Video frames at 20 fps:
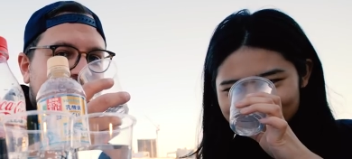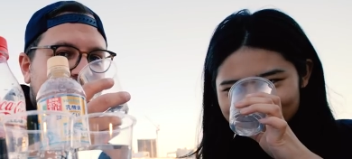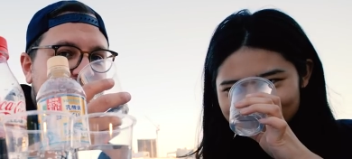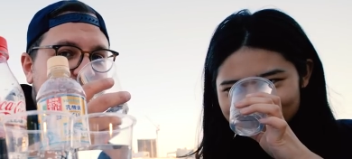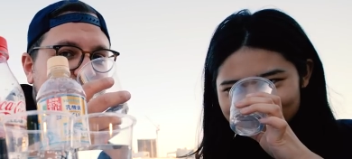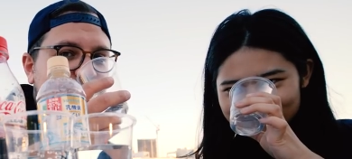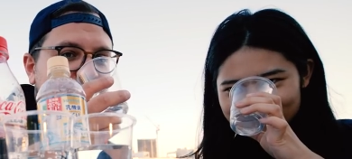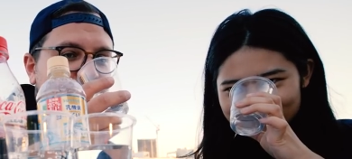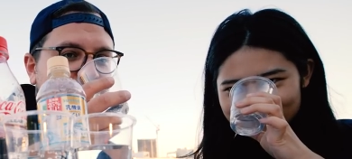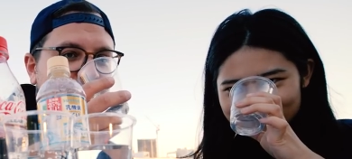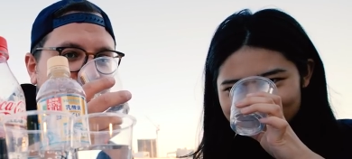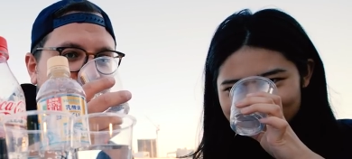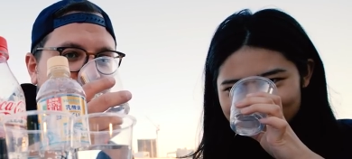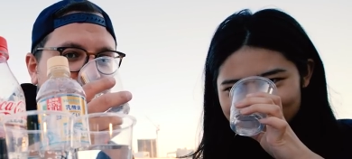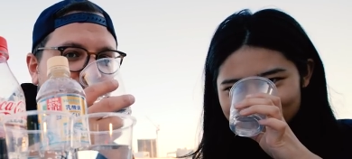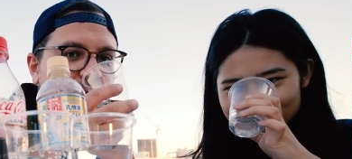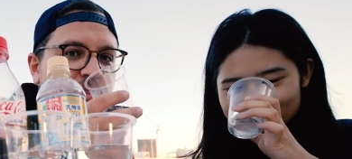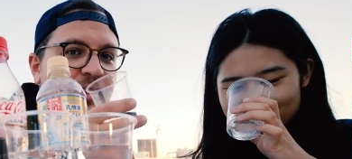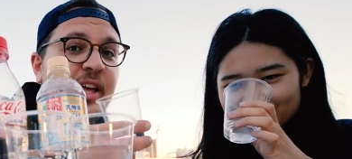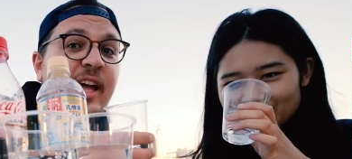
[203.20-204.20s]
Speaker 1: test.
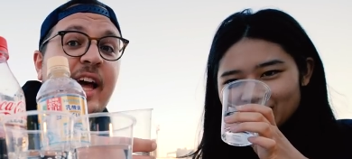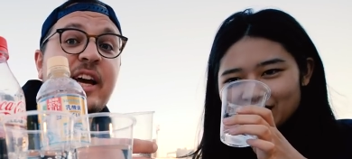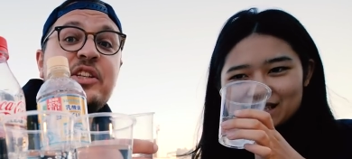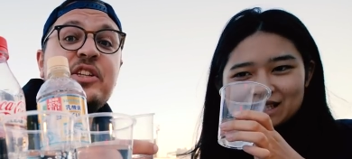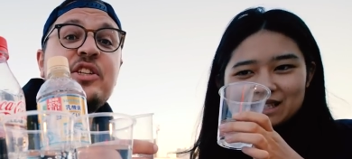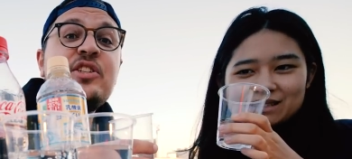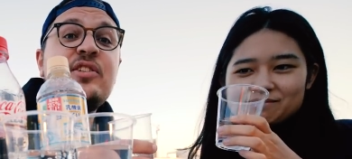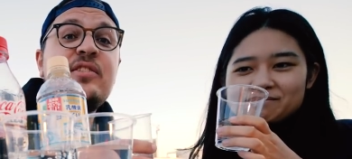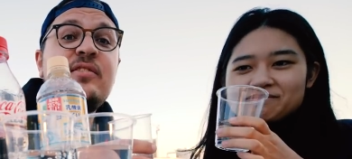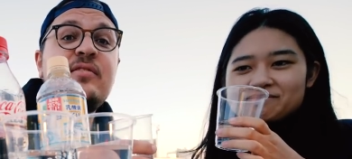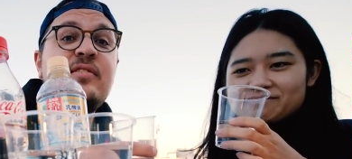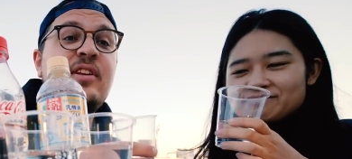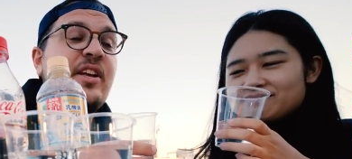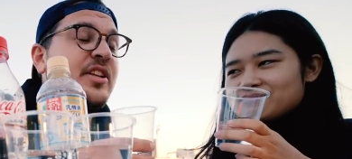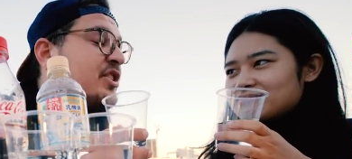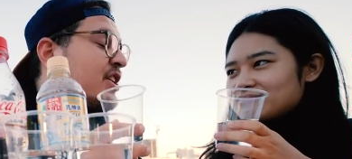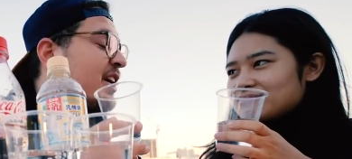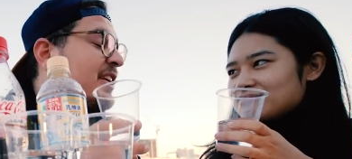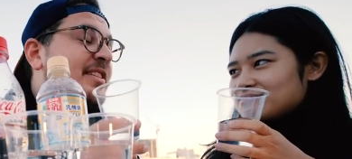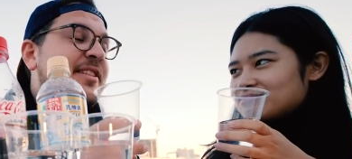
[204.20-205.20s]
It actually, it
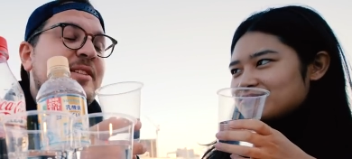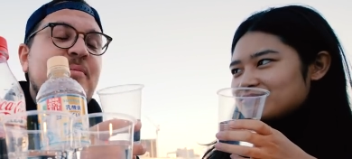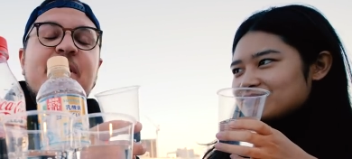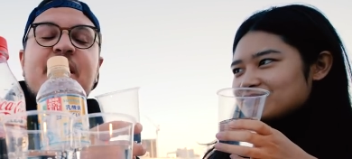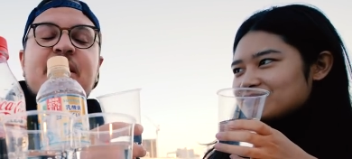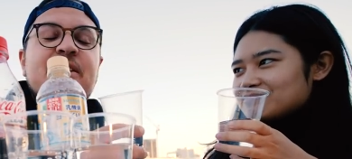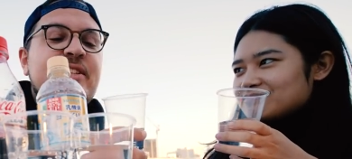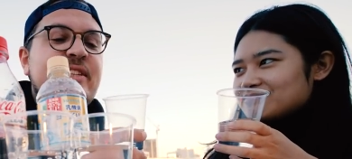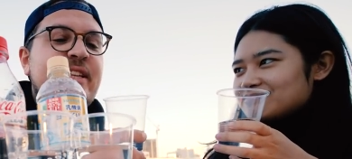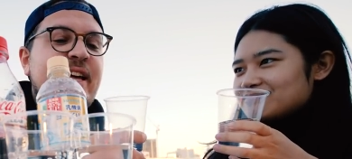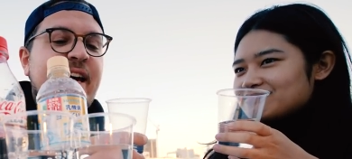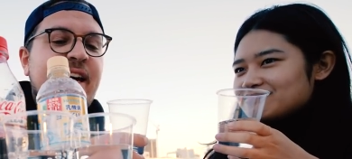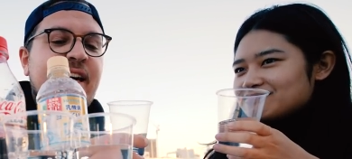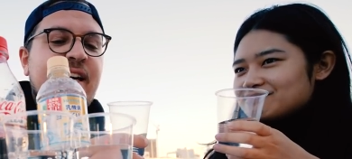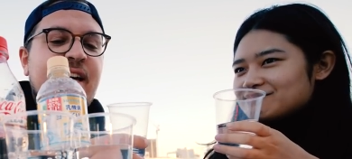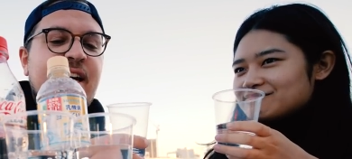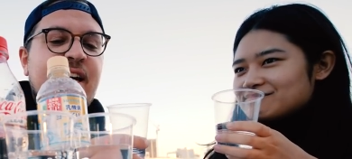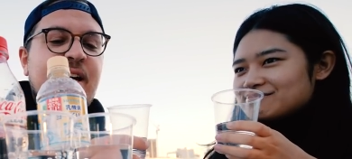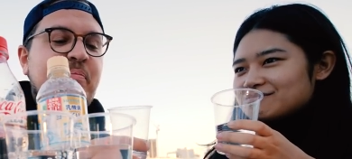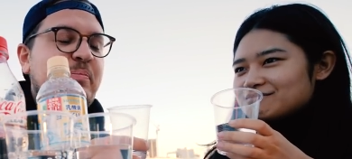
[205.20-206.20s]
just smells like
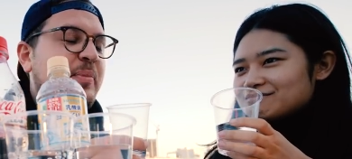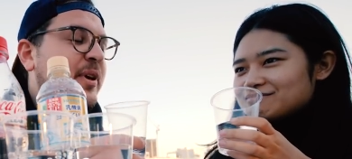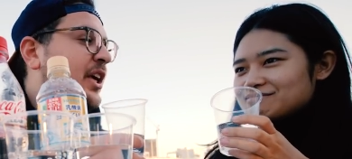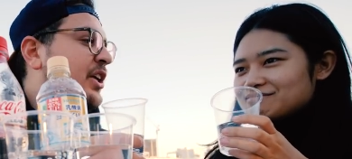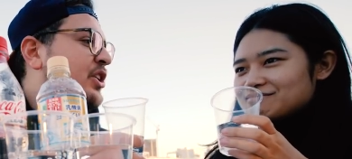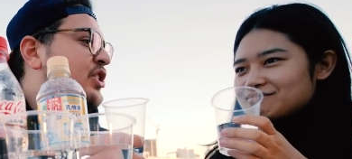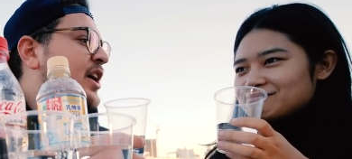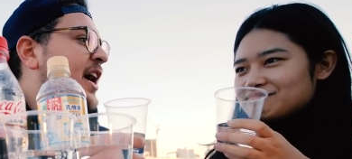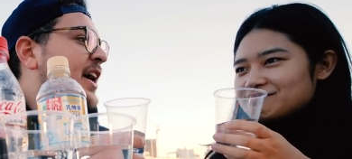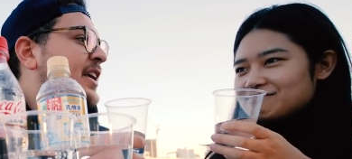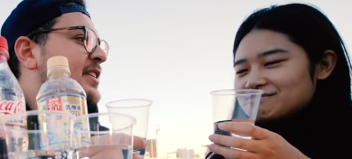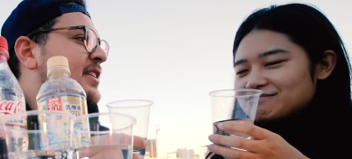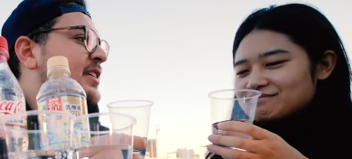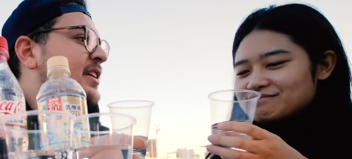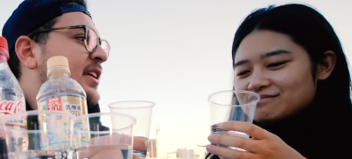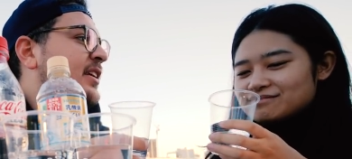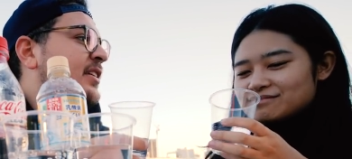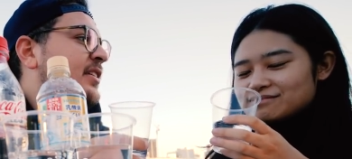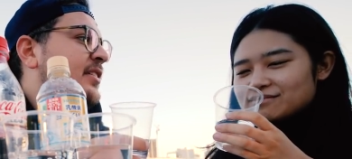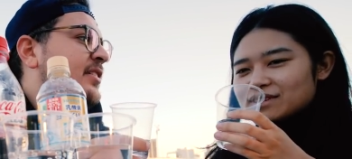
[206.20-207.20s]
uh, peach iced
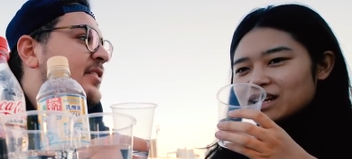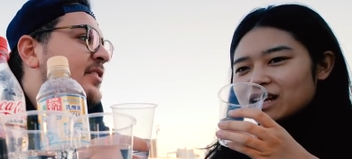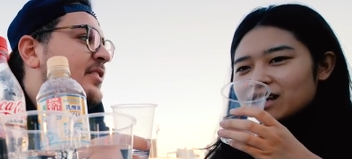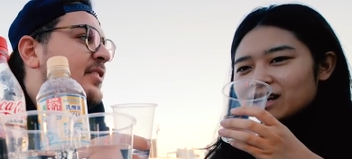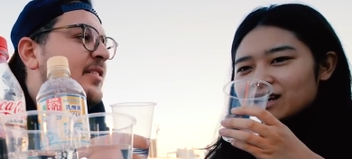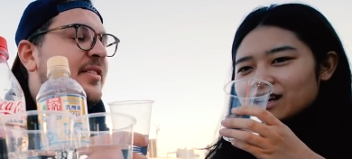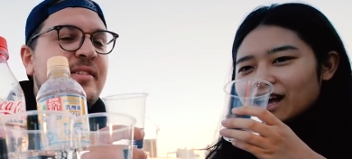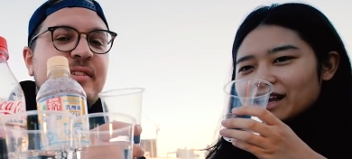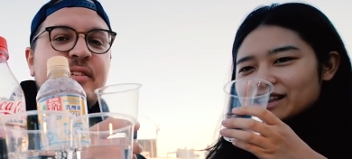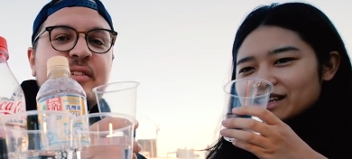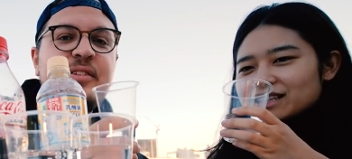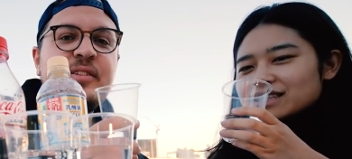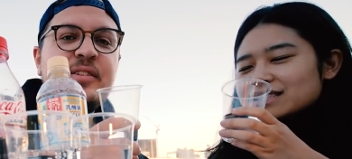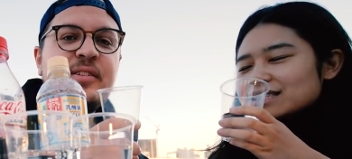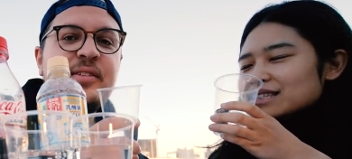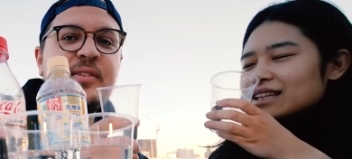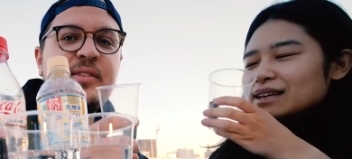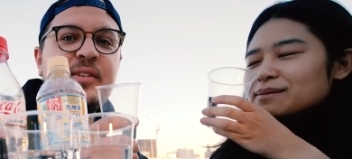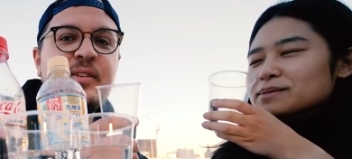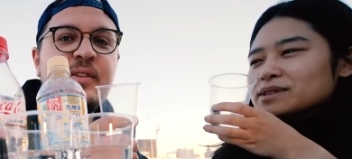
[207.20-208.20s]
tea. I
Speaker 2: think it's
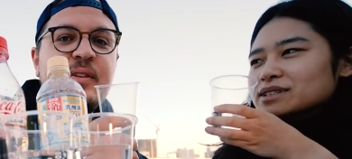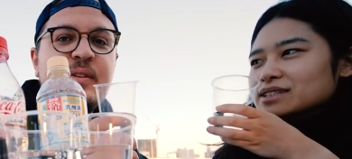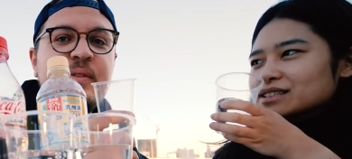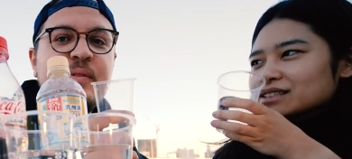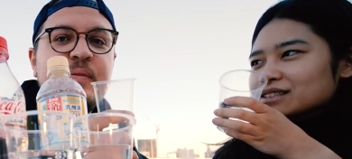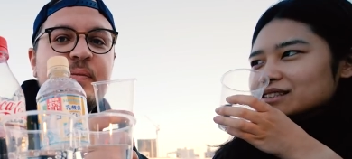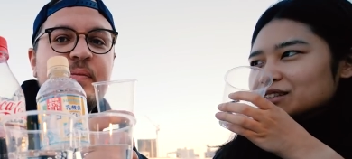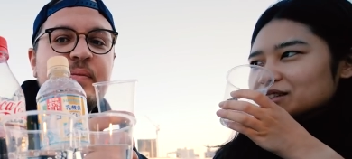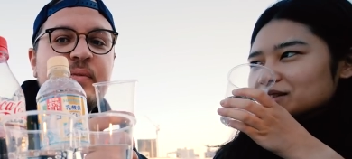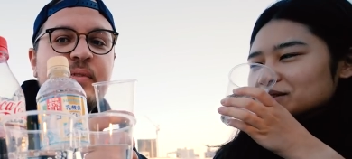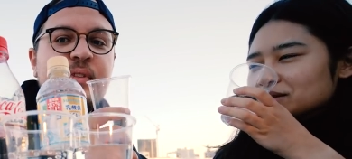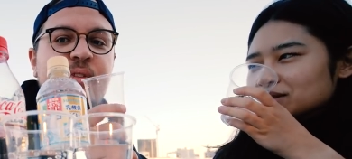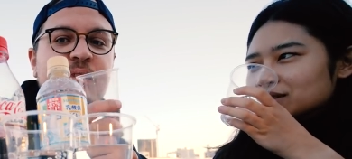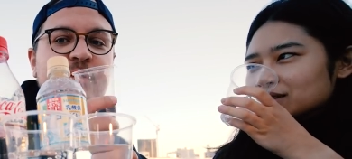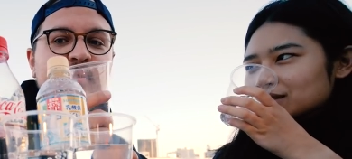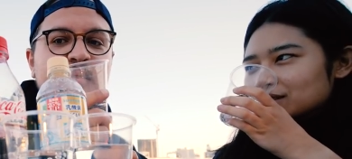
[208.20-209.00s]
lemon, no?